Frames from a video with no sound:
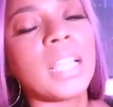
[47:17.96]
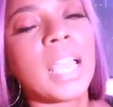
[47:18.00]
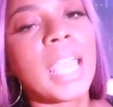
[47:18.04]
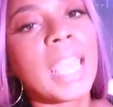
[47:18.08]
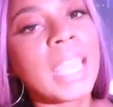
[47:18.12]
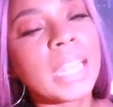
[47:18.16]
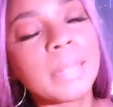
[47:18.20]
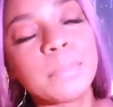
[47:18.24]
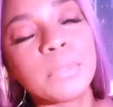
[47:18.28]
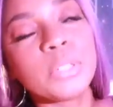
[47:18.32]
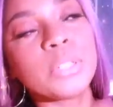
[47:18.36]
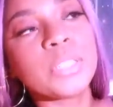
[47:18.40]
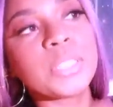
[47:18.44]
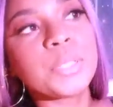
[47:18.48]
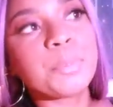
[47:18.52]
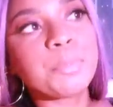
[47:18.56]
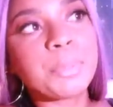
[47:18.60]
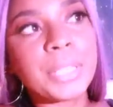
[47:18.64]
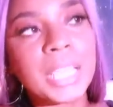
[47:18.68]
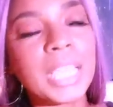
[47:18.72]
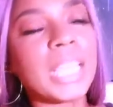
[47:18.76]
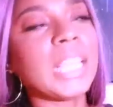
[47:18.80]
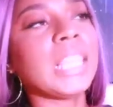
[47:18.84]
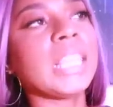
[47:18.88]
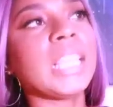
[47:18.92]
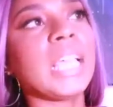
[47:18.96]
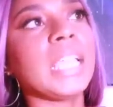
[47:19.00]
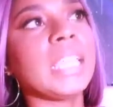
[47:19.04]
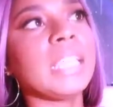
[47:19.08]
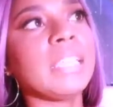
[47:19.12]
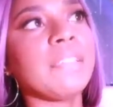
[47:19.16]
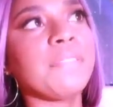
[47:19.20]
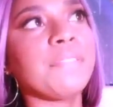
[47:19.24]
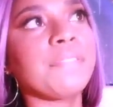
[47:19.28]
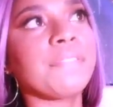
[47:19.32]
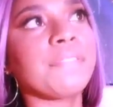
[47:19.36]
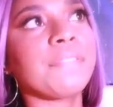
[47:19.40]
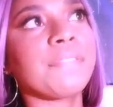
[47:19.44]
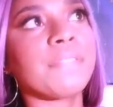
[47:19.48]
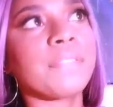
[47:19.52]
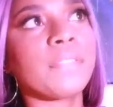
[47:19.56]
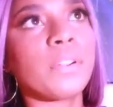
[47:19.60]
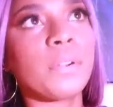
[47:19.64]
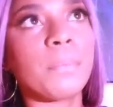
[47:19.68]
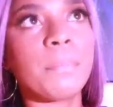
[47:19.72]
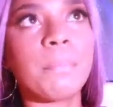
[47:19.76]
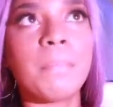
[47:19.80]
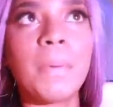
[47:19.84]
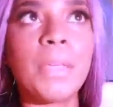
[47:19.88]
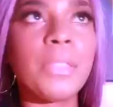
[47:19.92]
animals, plant life,
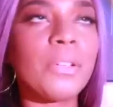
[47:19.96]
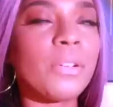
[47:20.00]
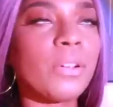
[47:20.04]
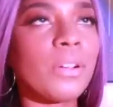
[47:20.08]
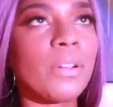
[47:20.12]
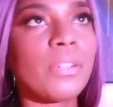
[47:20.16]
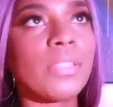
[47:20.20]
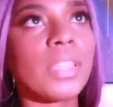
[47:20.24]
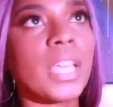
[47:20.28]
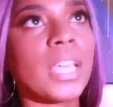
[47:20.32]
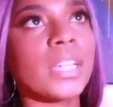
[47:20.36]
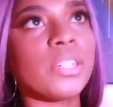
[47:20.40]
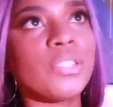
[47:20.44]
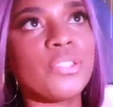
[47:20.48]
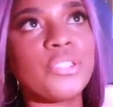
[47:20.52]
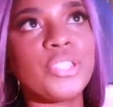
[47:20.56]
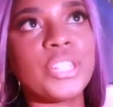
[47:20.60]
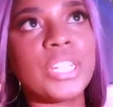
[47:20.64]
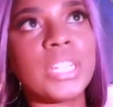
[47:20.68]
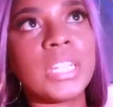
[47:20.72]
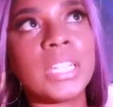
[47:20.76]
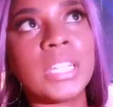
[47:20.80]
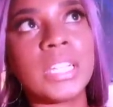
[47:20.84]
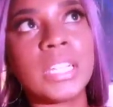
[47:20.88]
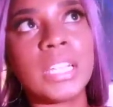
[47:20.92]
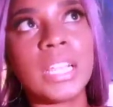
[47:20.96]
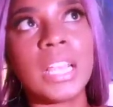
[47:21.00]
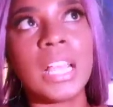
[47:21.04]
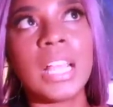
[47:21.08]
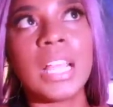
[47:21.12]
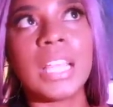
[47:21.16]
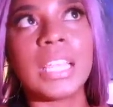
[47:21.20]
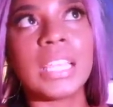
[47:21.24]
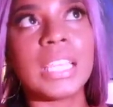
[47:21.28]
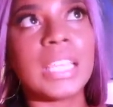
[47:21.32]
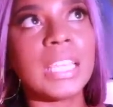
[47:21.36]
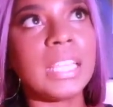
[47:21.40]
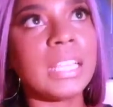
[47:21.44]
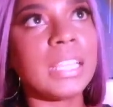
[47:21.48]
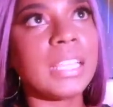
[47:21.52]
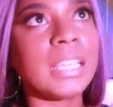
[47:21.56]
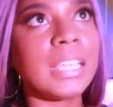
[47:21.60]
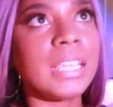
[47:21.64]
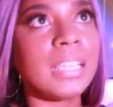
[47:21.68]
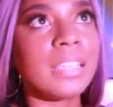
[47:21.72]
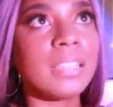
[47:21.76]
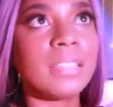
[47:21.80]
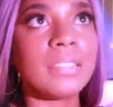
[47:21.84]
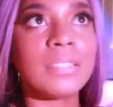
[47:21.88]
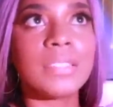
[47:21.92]
mother earth energy,
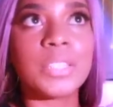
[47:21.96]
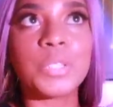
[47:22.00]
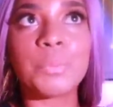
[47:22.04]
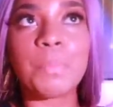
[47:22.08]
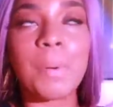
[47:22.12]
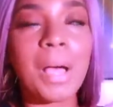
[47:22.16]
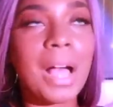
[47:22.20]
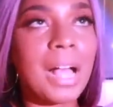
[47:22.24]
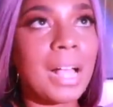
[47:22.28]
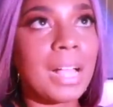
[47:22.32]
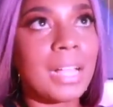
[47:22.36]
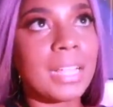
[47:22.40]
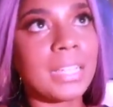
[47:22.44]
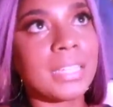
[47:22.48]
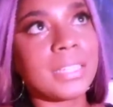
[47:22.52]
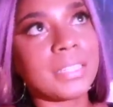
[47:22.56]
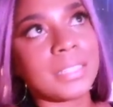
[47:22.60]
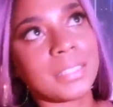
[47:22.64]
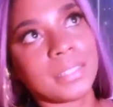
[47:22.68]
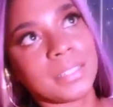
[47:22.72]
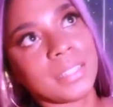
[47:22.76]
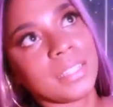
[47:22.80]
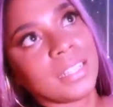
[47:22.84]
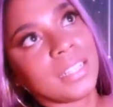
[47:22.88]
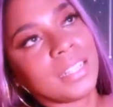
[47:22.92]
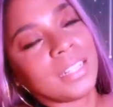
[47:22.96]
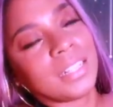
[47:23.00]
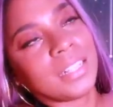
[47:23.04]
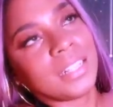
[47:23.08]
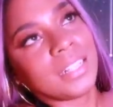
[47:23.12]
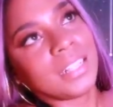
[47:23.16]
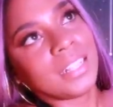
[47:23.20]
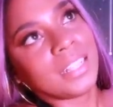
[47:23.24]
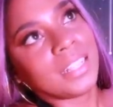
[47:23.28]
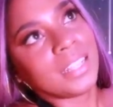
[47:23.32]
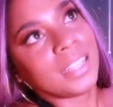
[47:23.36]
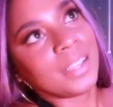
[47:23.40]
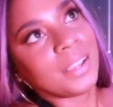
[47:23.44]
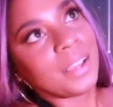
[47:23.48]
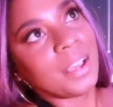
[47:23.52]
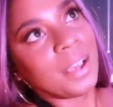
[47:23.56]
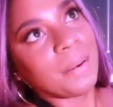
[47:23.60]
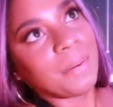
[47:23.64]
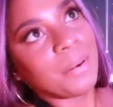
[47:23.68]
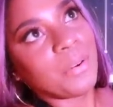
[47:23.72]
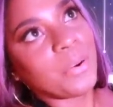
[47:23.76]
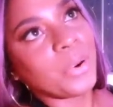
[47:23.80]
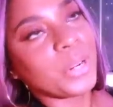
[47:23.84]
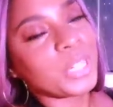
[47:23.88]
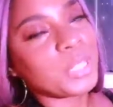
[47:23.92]
healing, spa,
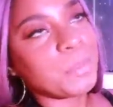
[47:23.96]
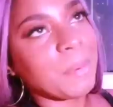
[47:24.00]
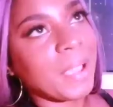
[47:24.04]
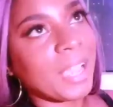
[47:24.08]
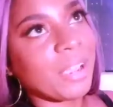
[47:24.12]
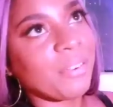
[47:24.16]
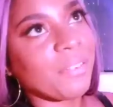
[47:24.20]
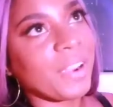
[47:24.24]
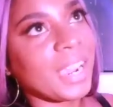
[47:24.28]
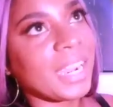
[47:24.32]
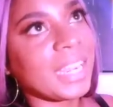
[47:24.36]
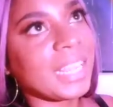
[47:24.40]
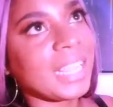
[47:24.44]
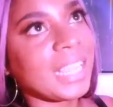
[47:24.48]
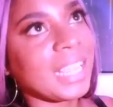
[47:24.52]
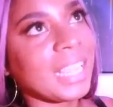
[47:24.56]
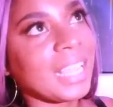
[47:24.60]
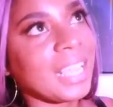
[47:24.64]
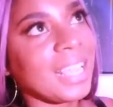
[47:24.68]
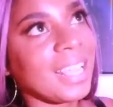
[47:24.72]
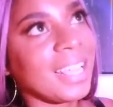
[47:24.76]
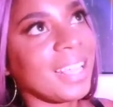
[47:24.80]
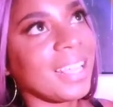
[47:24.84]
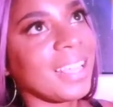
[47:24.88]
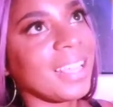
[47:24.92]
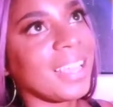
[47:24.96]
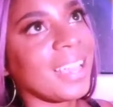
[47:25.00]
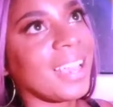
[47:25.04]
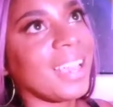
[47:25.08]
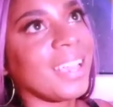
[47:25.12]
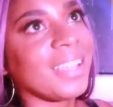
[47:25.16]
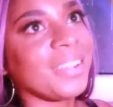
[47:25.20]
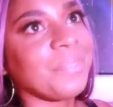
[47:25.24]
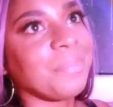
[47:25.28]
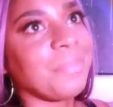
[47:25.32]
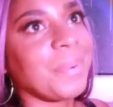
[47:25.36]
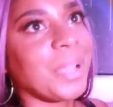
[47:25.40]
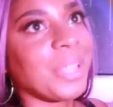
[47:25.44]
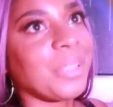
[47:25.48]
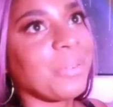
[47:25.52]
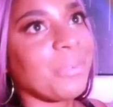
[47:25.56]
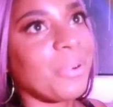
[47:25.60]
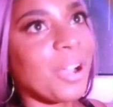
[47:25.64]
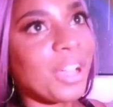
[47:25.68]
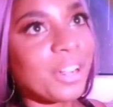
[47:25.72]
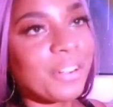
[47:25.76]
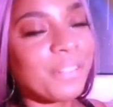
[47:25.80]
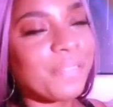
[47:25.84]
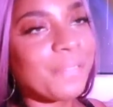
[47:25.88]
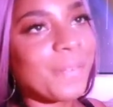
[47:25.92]
horseback riding uh, by the
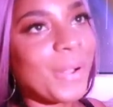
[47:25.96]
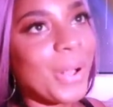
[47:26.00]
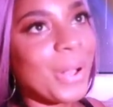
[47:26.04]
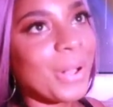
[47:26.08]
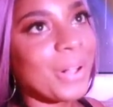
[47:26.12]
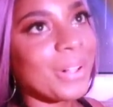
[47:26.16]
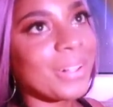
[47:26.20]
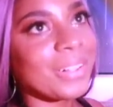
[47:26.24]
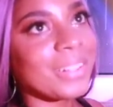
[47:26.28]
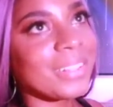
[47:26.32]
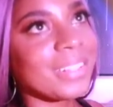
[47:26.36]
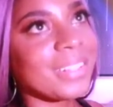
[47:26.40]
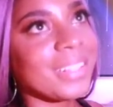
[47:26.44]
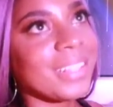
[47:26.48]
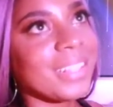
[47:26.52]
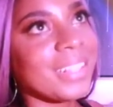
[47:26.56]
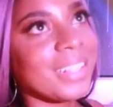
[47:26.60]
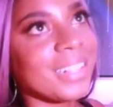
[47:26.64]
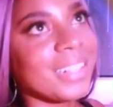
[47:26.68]
waterfall.